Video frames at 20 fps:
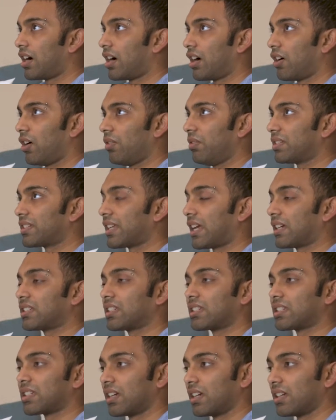I always
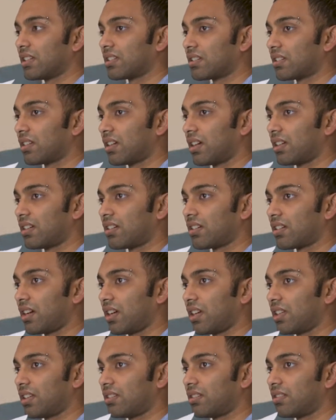exercise. I
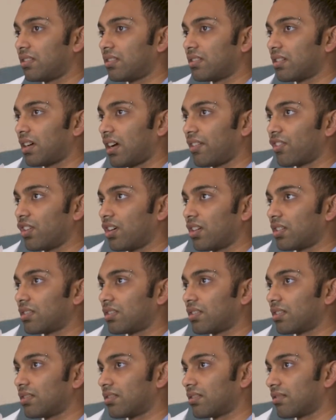tried, I've
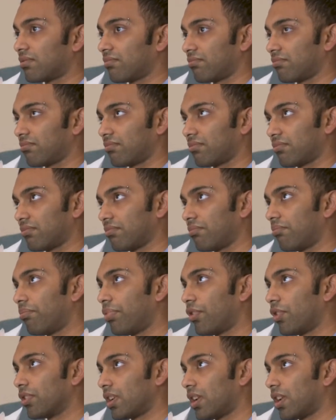got
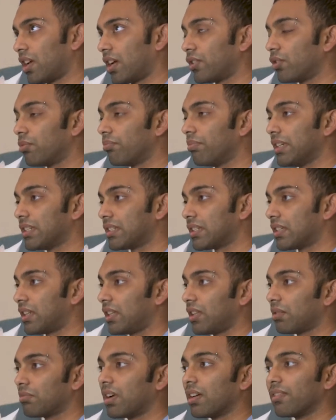borderline
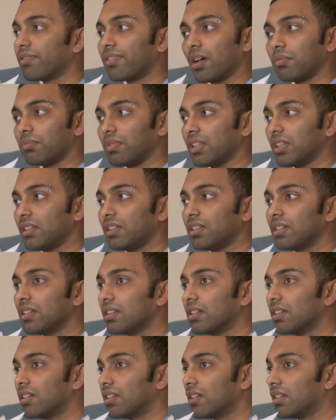obesity in my family.
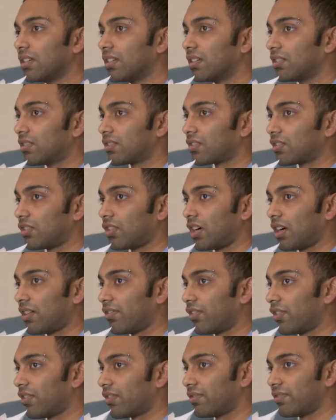So
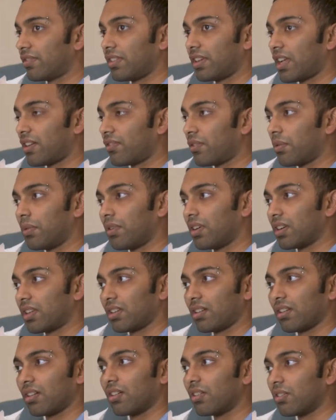I've never
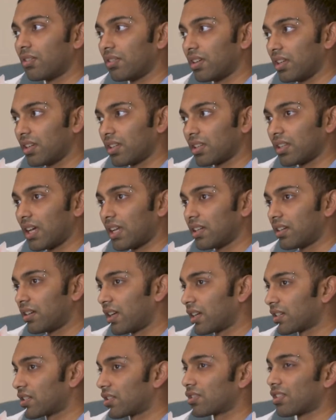wanted to go into that
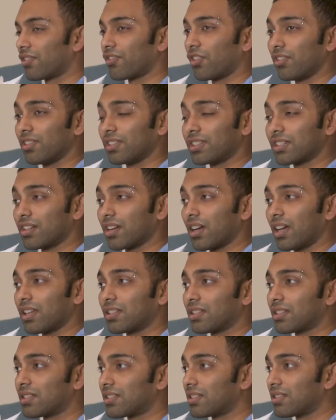direction. So I've always
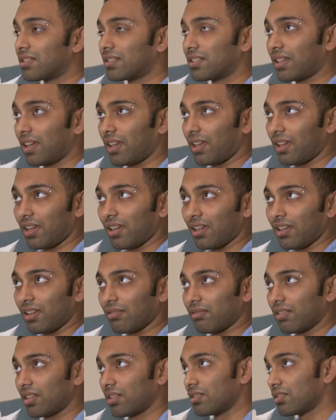tried to
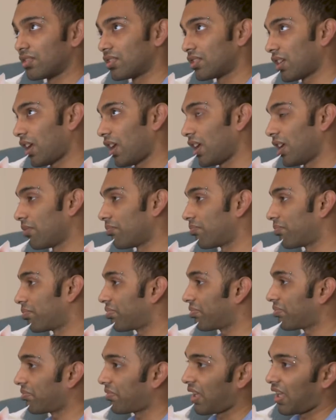stay in
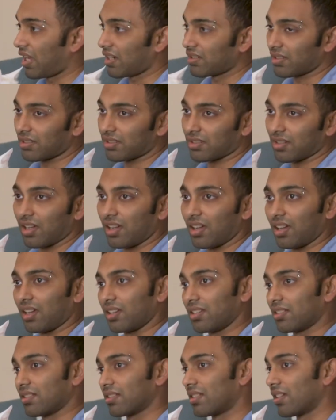shape,
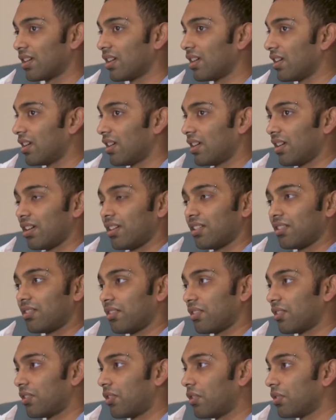exercised,
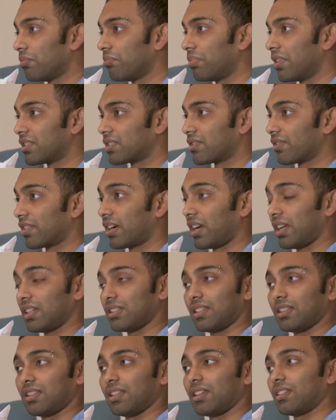doing a whole bunch of
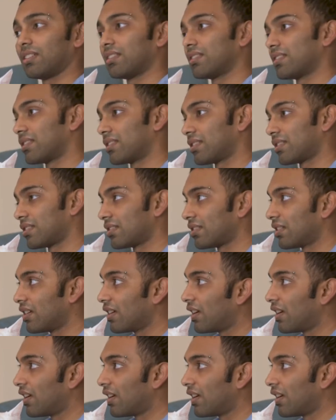crazy things.